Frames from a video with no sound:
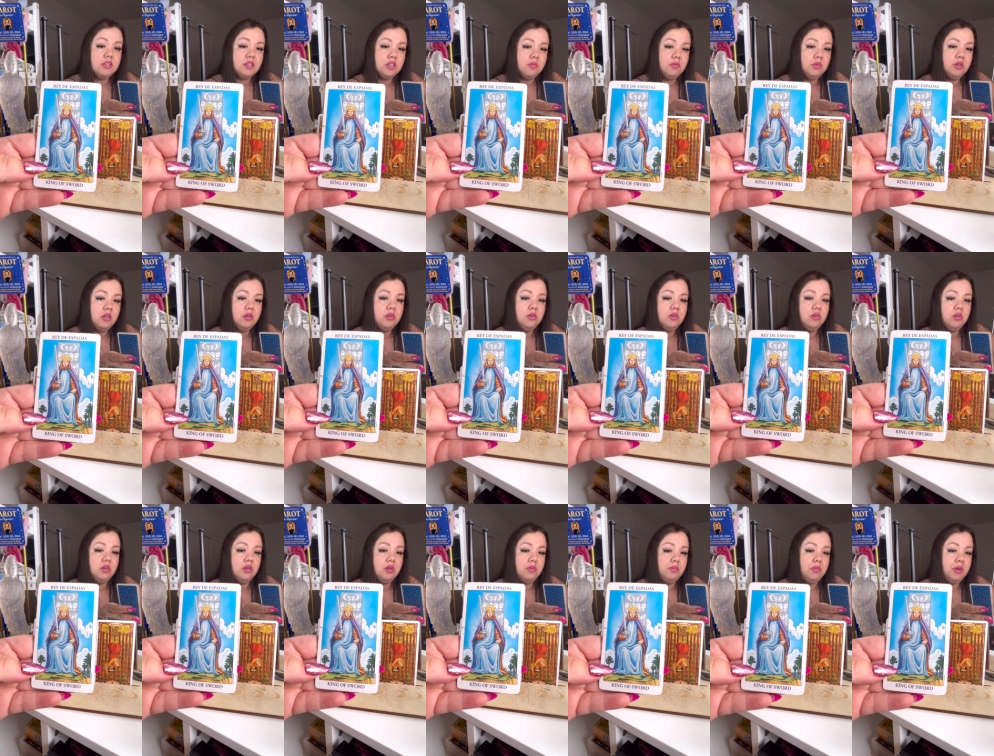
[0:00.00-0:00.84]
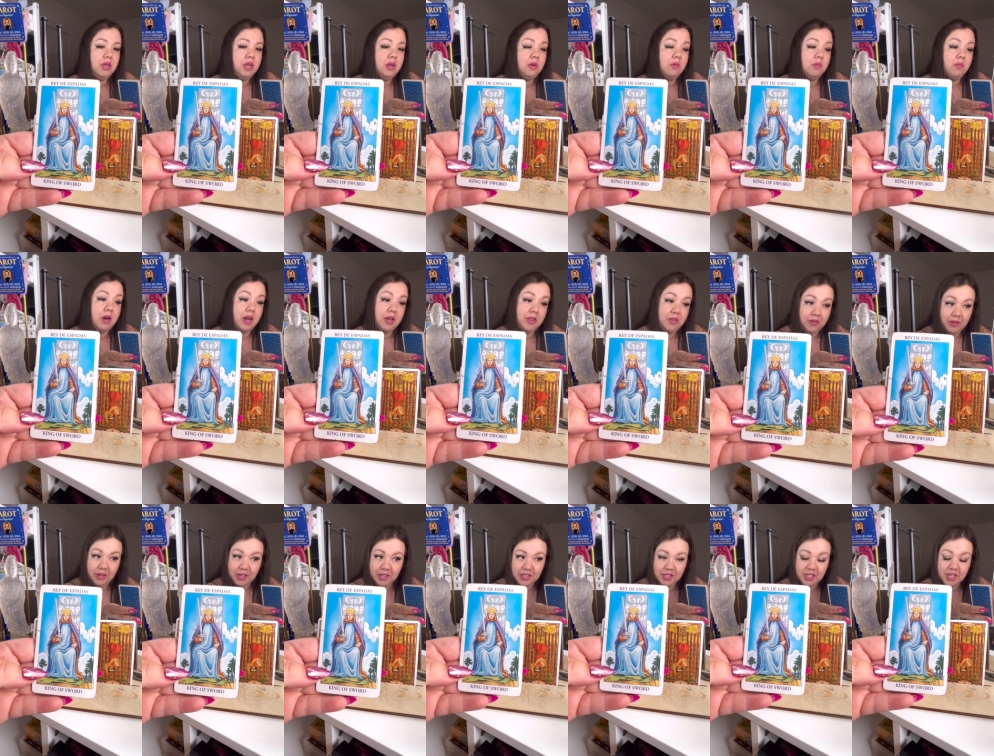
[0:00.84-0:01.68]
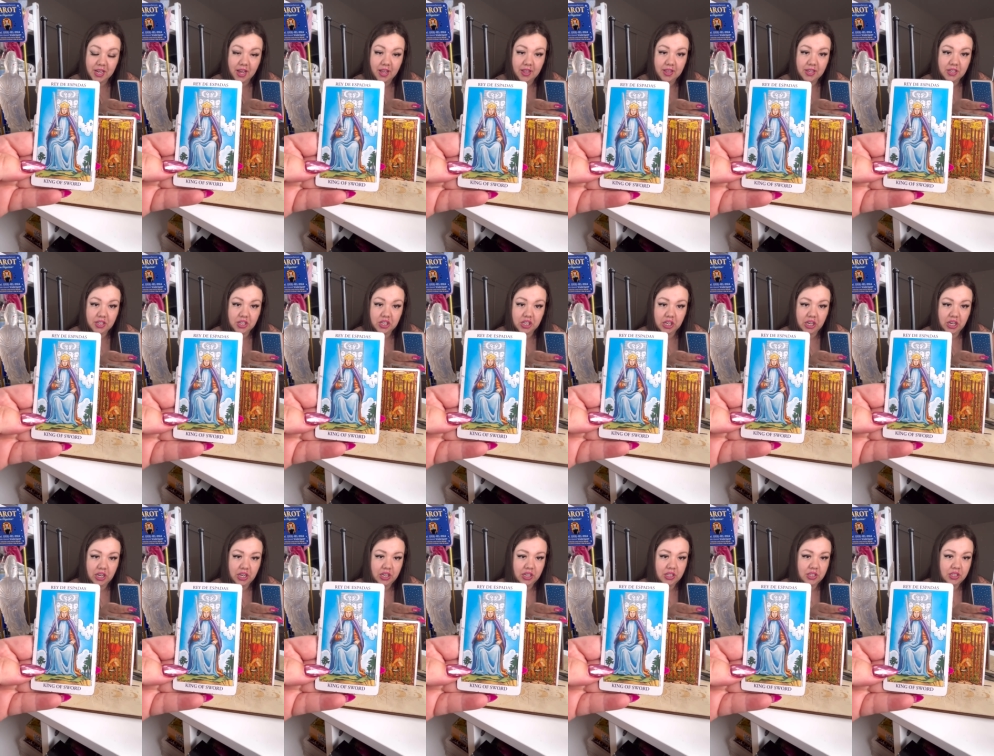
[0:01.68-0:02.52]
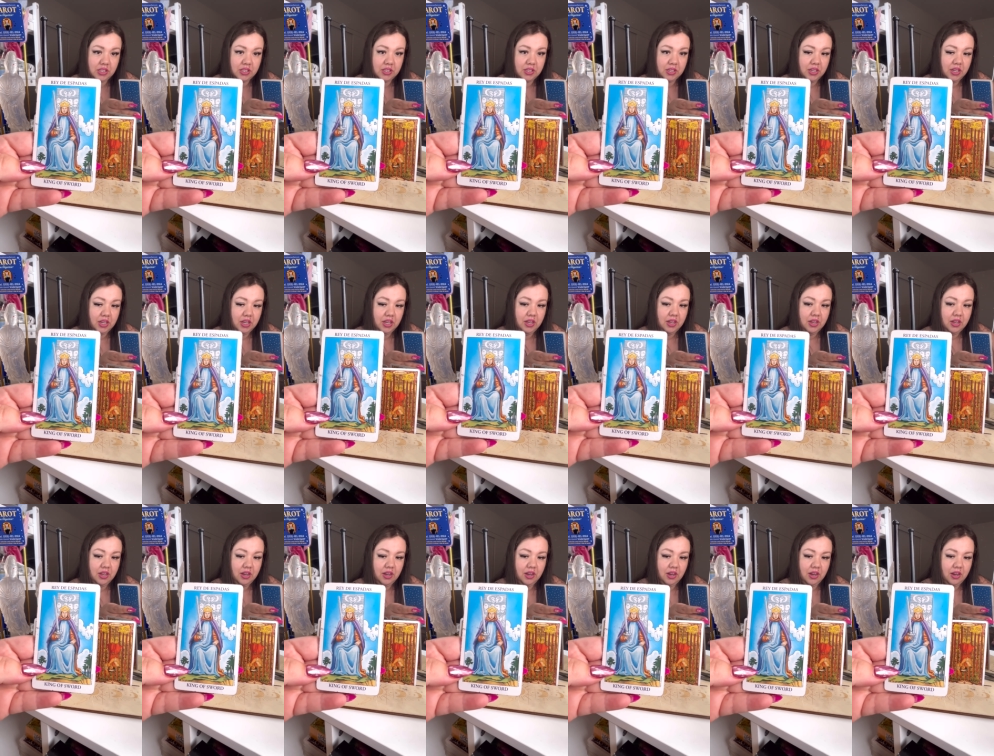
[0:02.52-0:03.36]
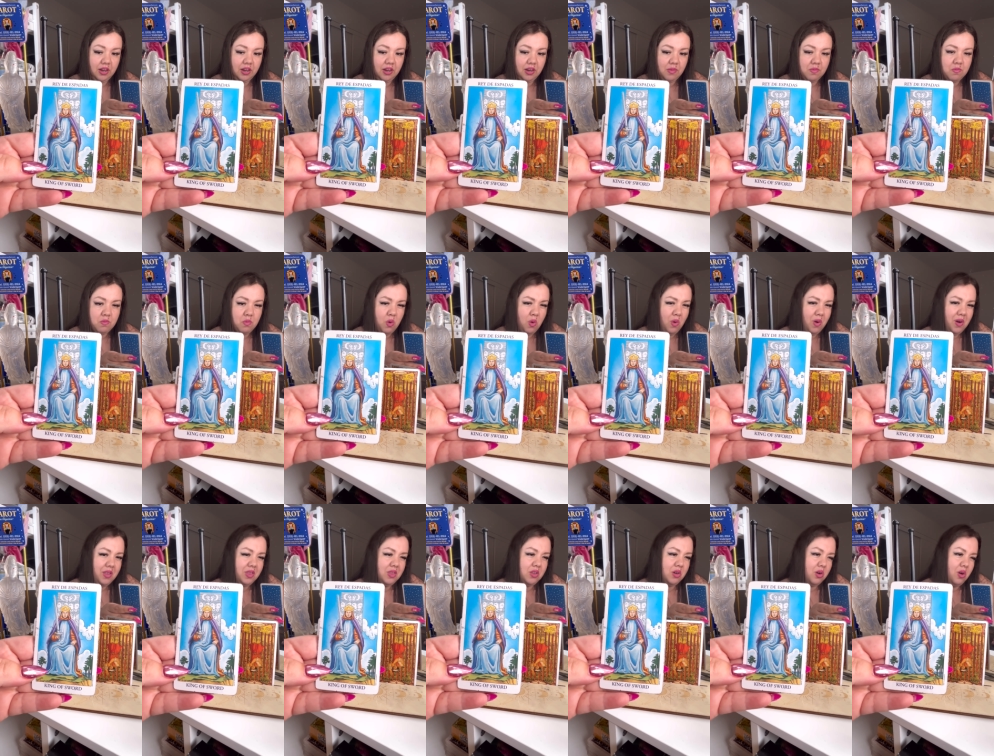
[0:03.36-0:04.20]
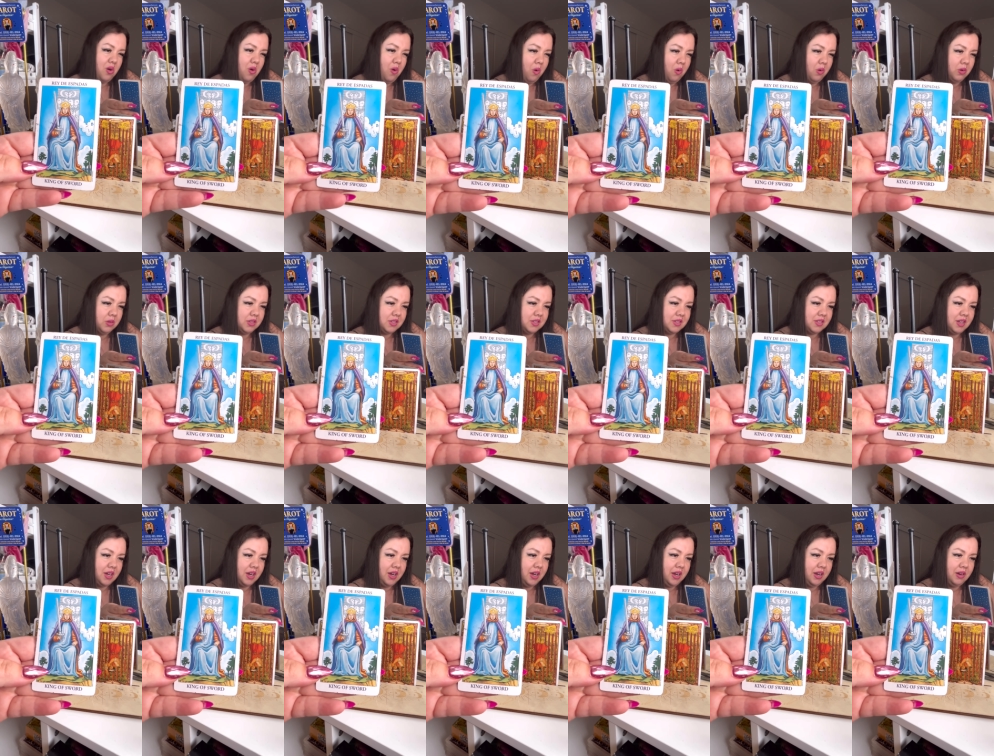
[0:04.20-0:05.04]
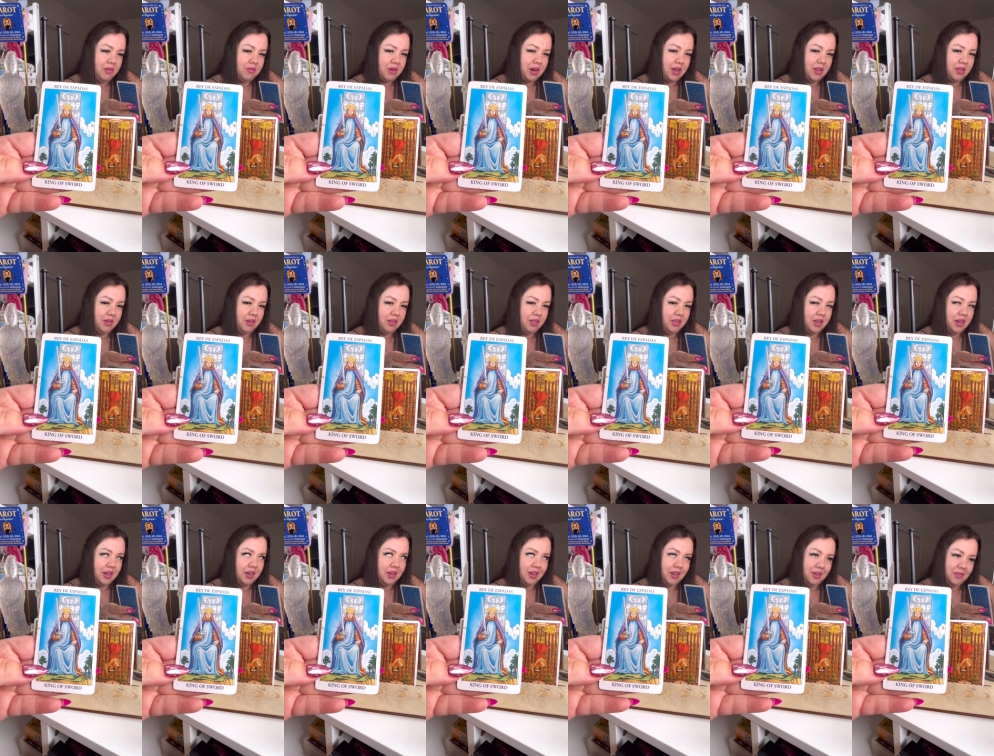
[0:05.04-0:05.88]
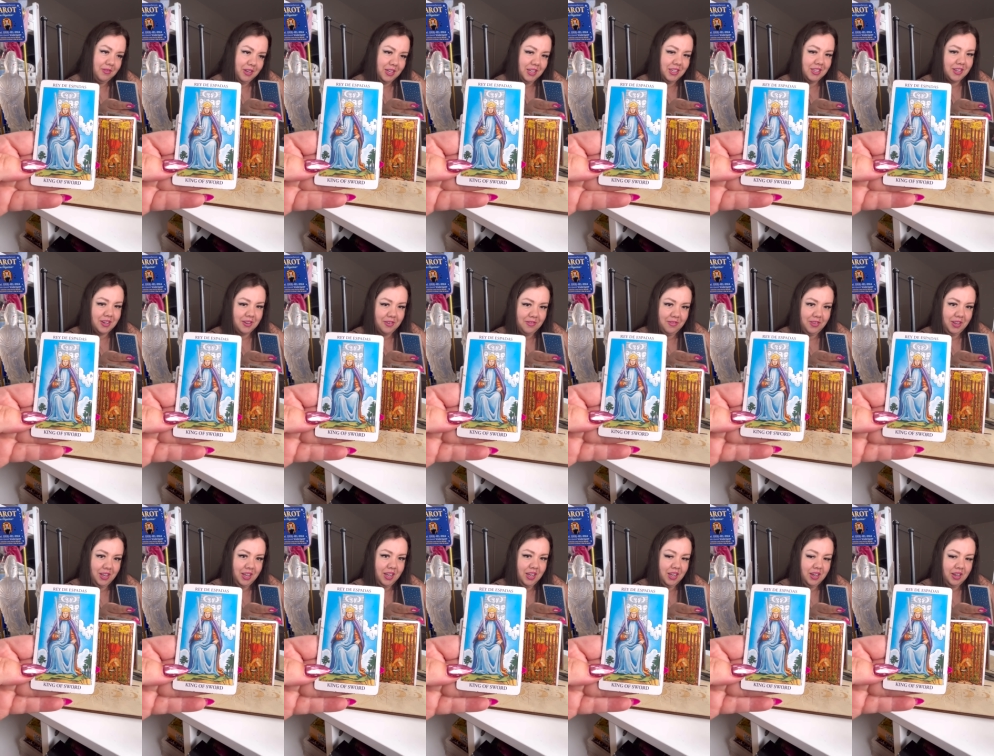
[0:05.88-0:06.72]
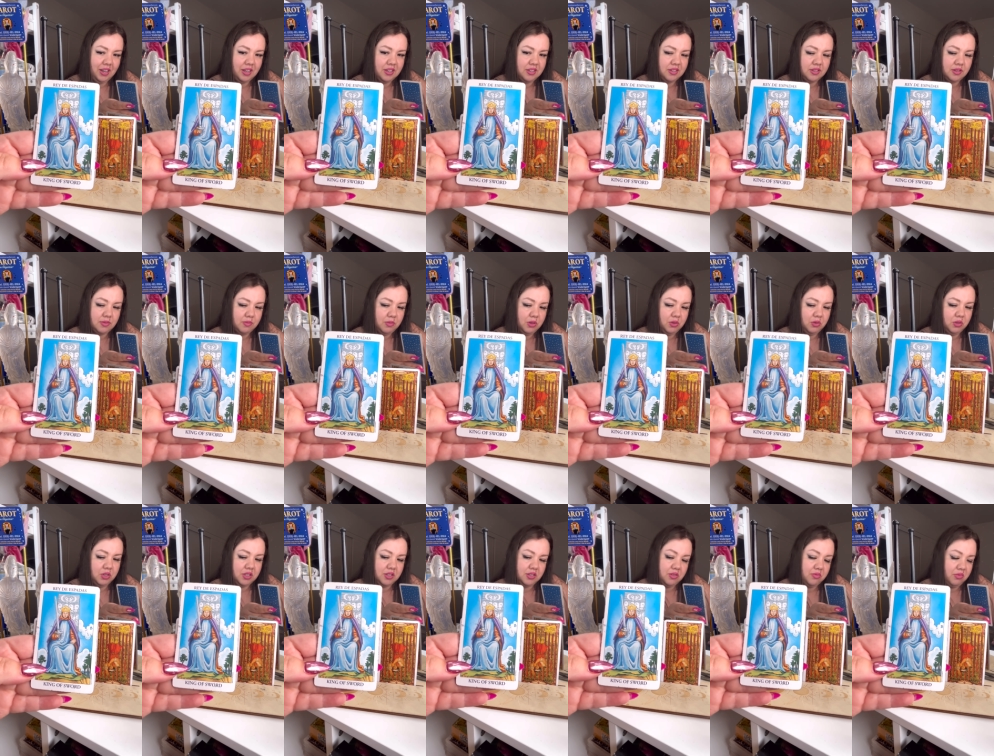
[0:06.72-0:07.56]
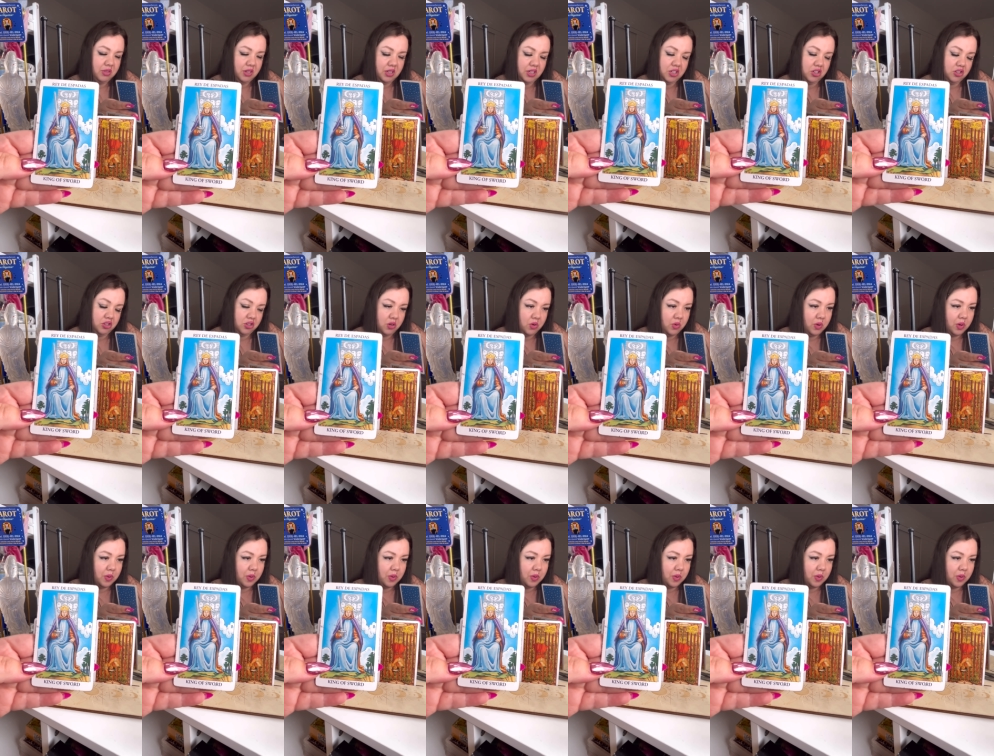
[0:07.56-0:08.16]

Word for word: Someone who could be rather intelligent, uh, more in the cold side rather than lovey-dovey, like someone who doesn't really show